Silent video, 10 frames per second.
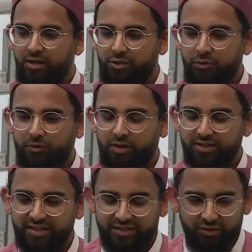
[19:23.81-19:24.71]
to
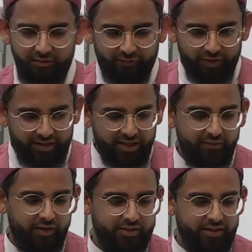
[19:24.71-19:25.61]
consistently
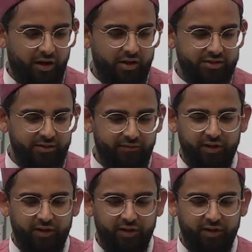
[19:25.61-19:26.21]
forgive us and constantly